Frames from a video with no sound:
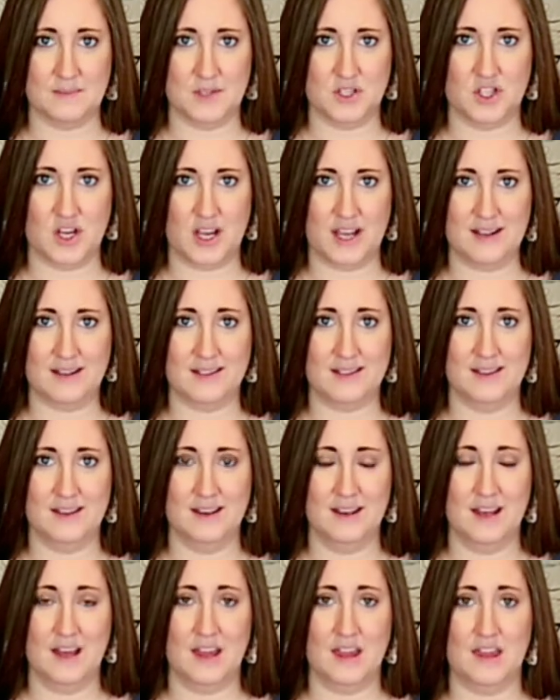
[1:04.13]
machines.
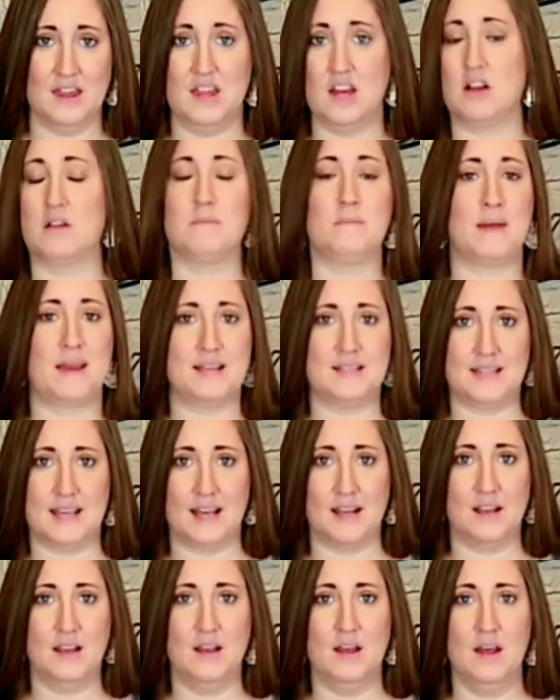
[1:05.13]
They're amazing.
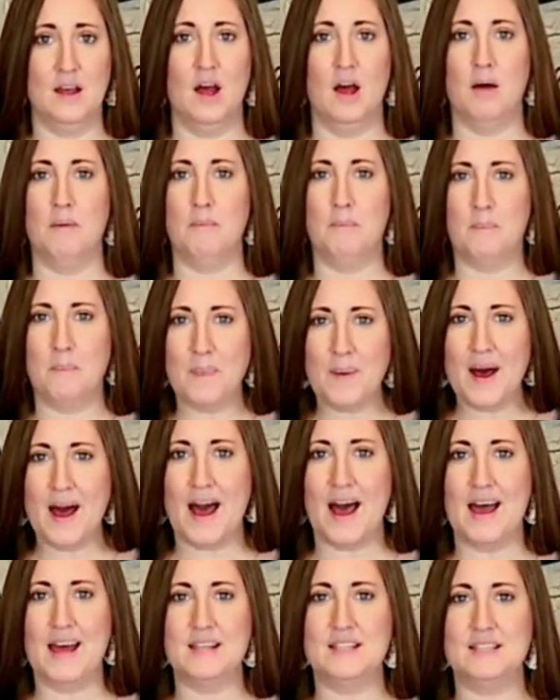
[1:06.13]

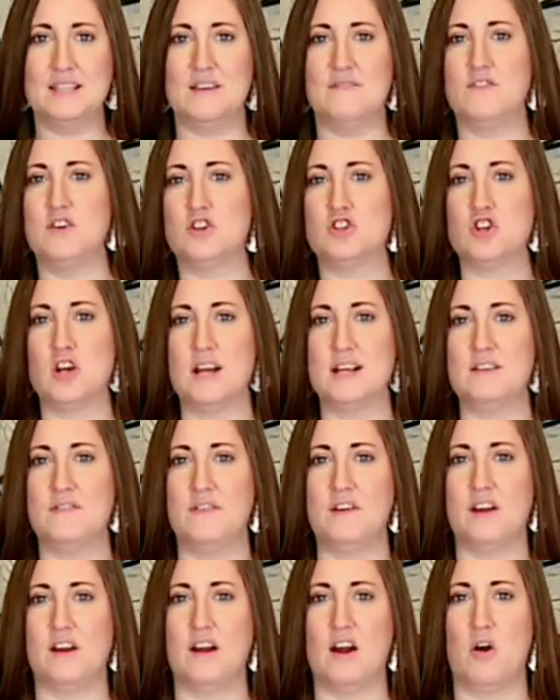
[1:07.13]
But if you're trying to
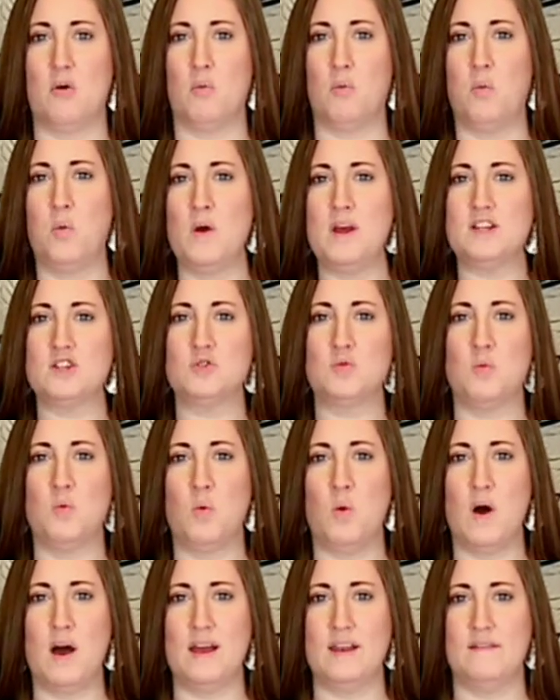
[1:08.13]
figure out which
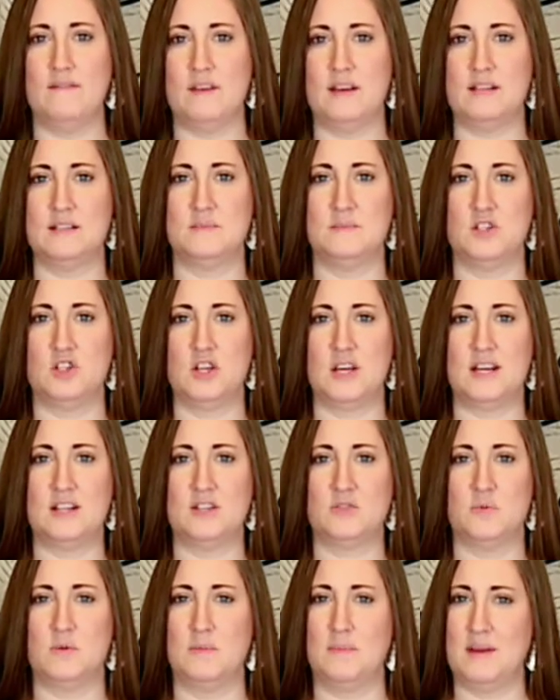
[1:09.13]
one of these
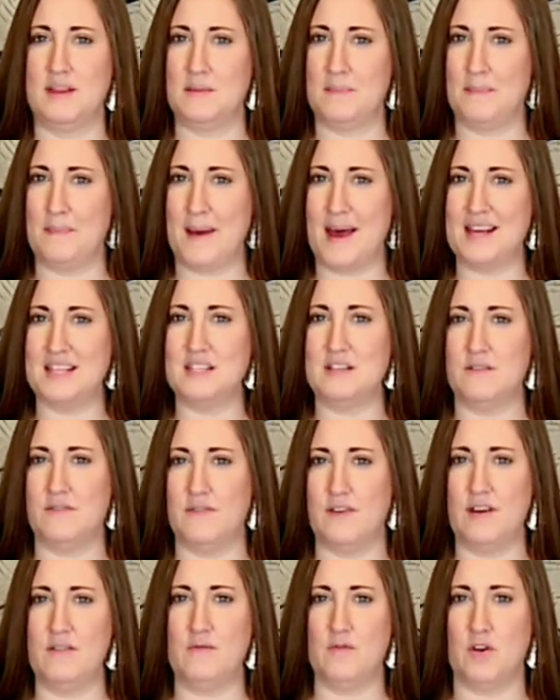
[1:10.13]
machines would be the best
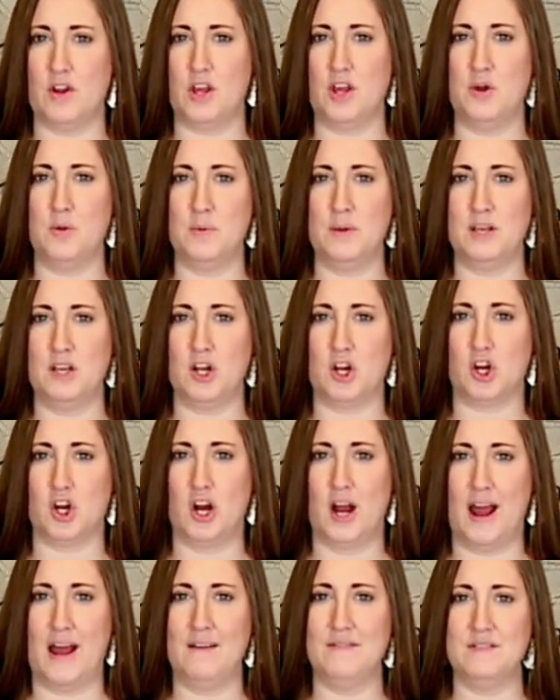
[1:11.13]
fit for you and your
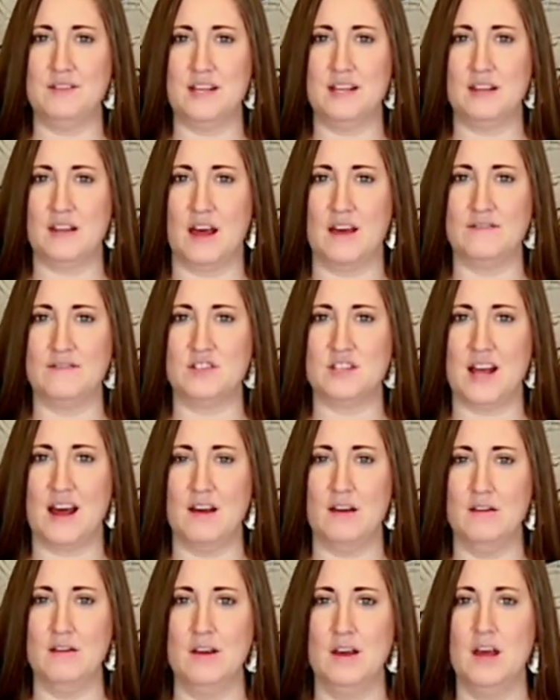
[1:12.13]
crafting
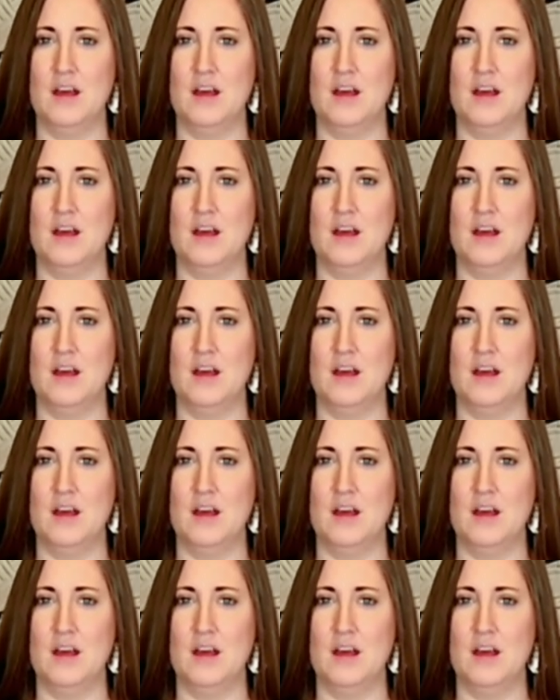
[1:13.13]
lifestyle,